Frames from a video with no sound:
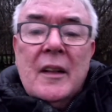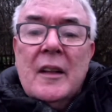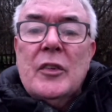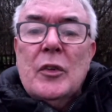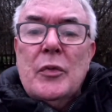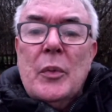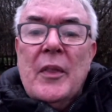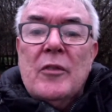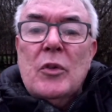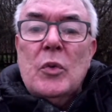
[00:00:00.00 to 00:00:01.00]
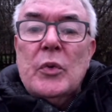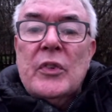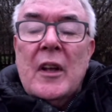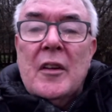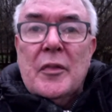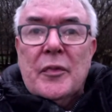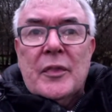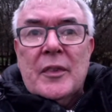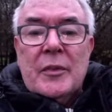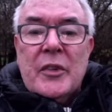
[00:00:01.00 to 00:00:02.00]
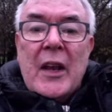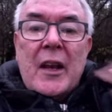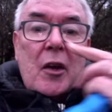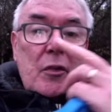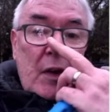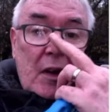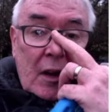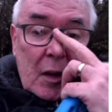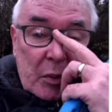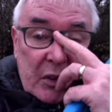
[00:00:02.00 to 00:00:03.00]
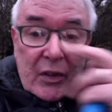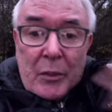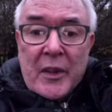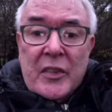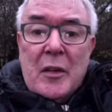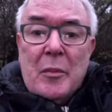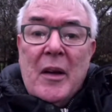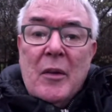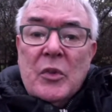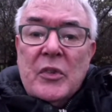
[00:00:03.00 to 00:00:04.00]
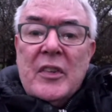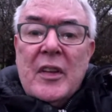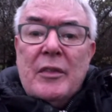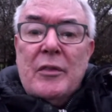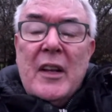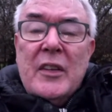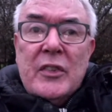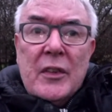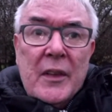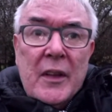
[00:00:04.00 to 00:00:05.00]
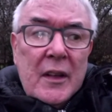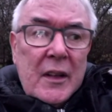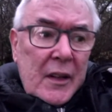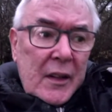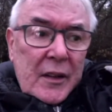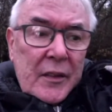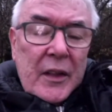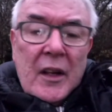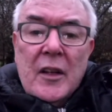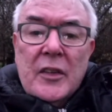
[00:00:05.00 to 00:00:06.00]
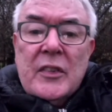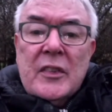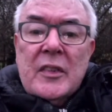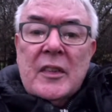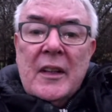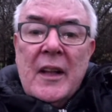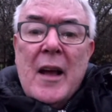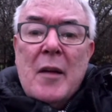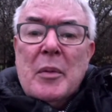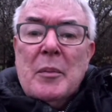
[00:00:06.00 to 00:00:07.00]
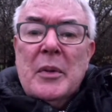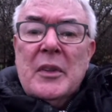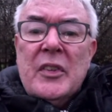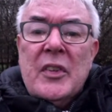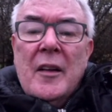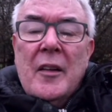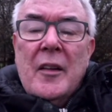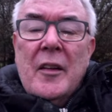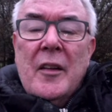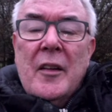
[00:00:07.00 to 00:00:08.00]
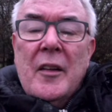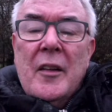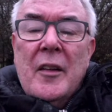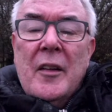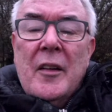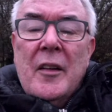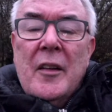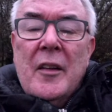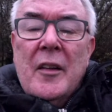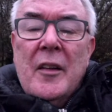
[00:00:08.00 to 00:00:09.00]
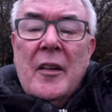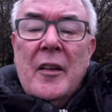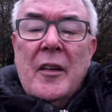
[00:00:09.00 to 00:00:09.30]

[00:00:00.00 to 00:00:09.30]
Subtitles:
It's awful when the rules kind of take over. I appreciate what they said about wanting to have a race on the last lap, but I don't... And there we go.